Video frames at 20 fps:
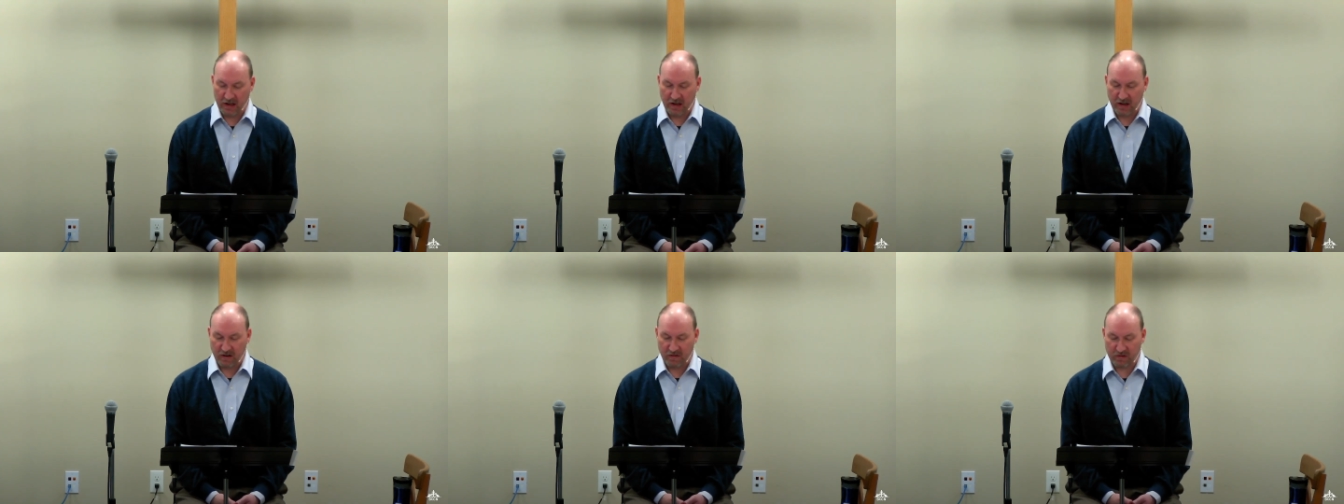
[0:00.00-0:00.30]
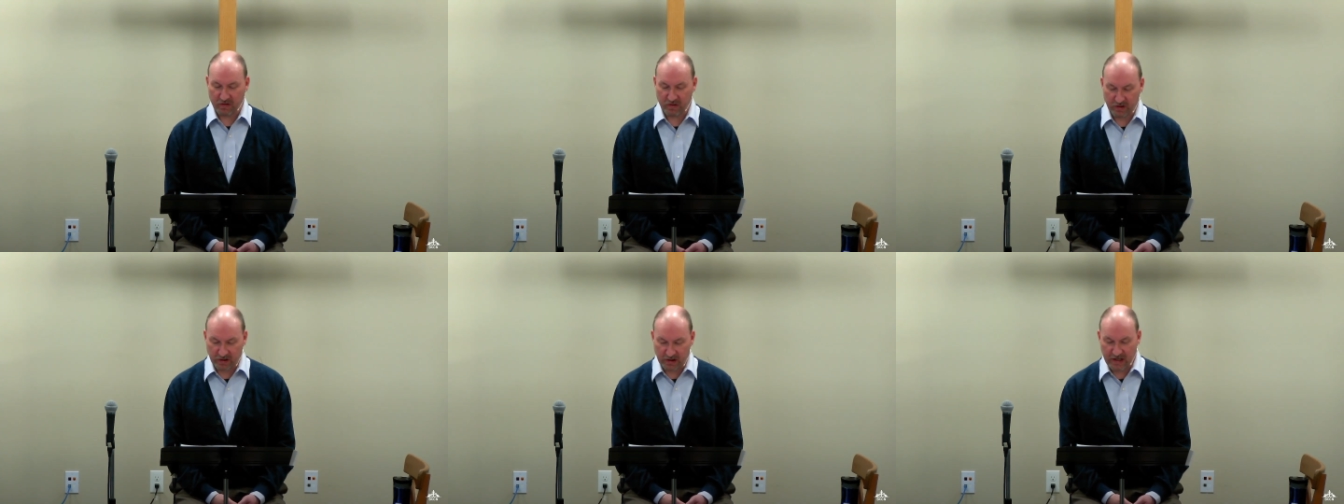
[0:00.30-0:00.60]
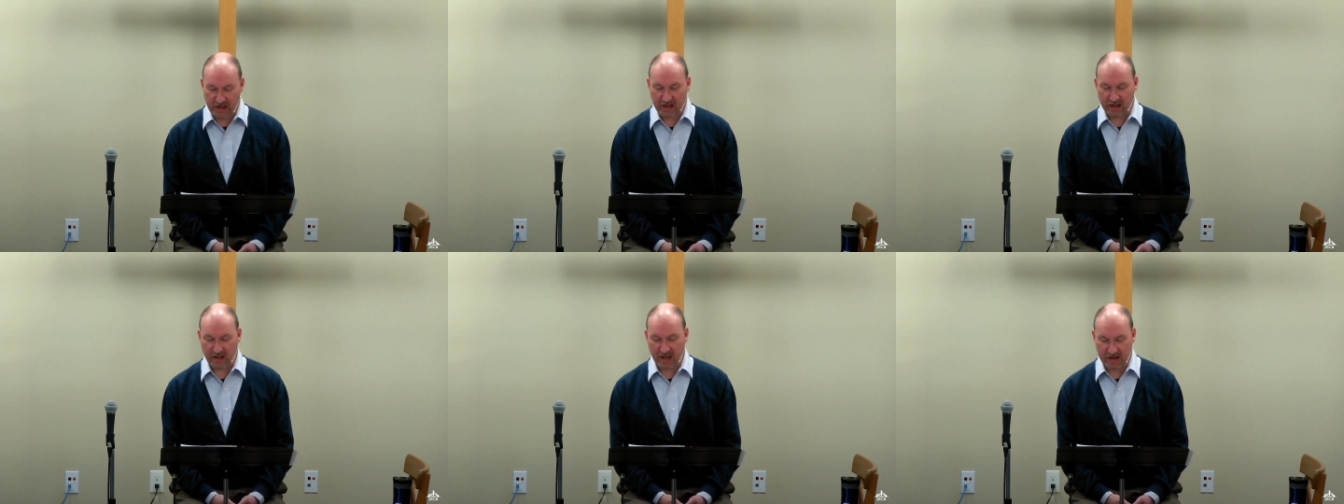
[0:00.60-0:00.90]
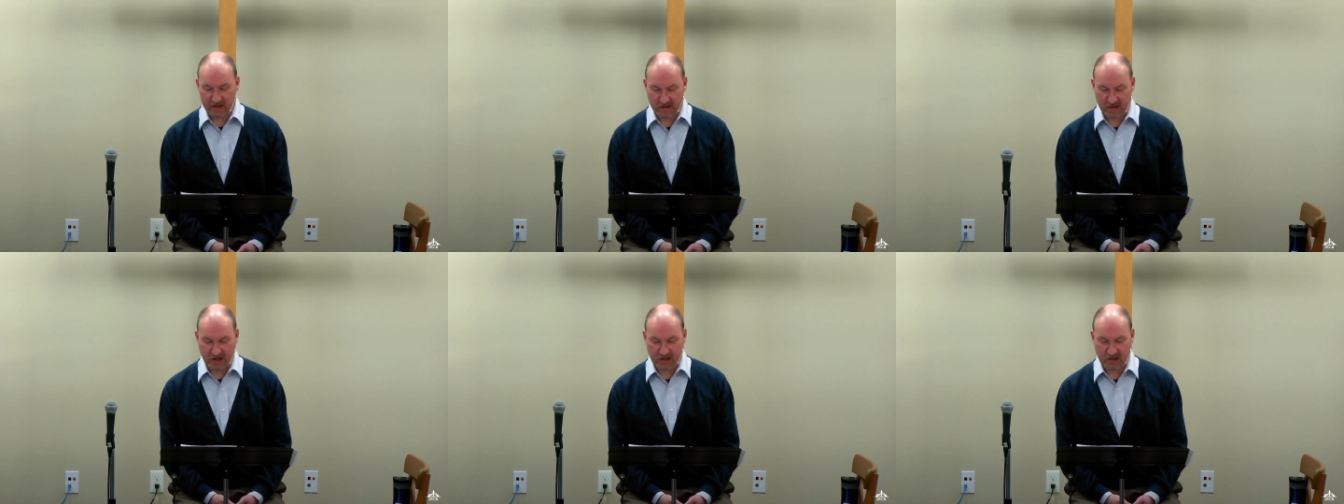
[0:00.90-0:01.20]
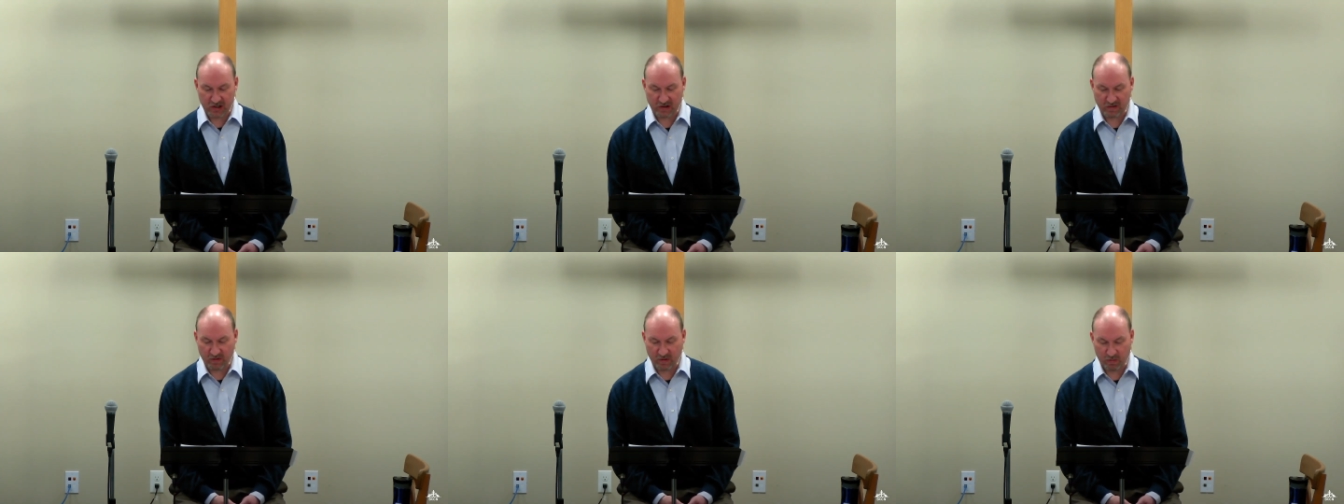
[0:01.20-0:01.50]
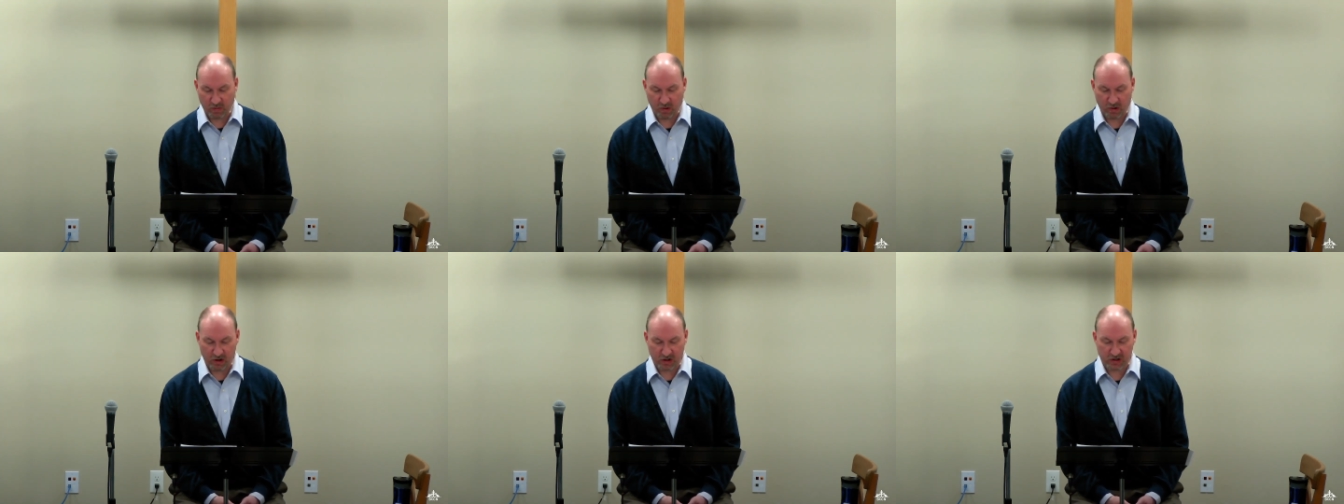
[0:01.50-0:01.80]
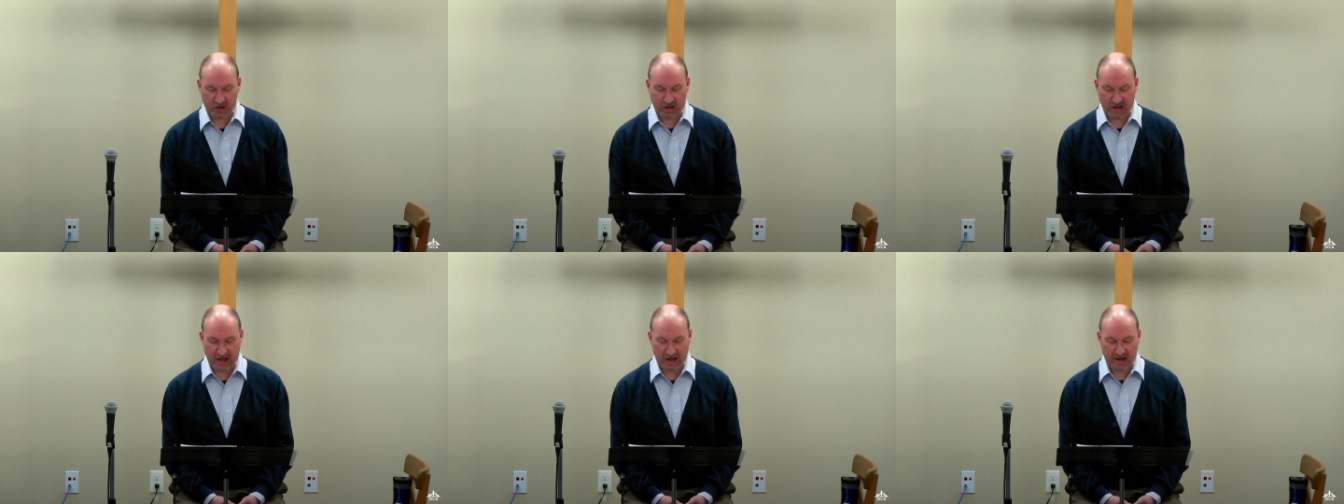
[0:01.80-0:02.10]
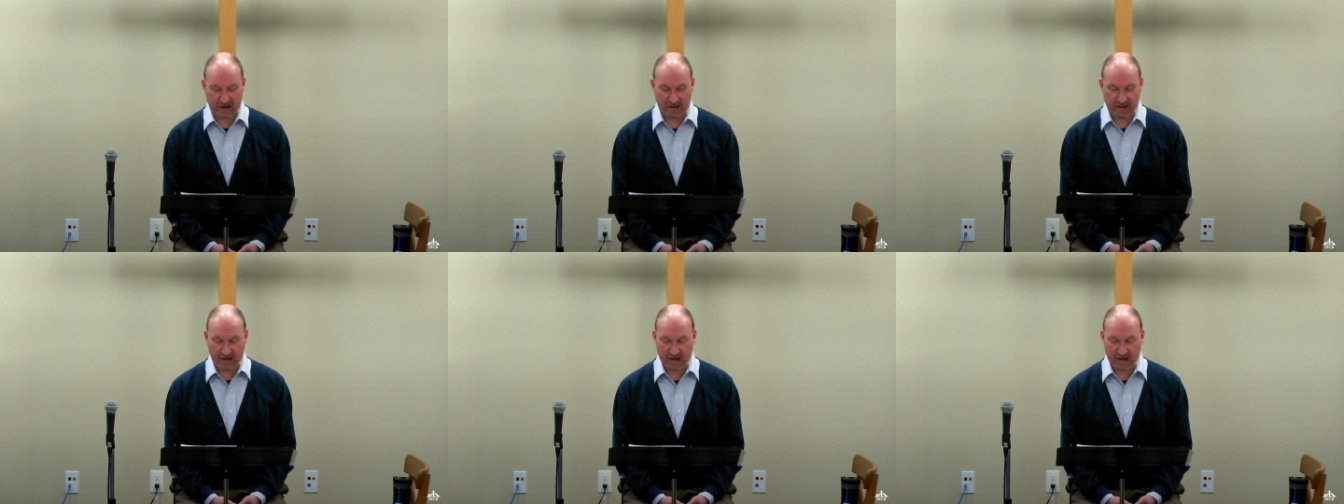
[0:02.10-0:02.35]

for the legalization of abortion, and,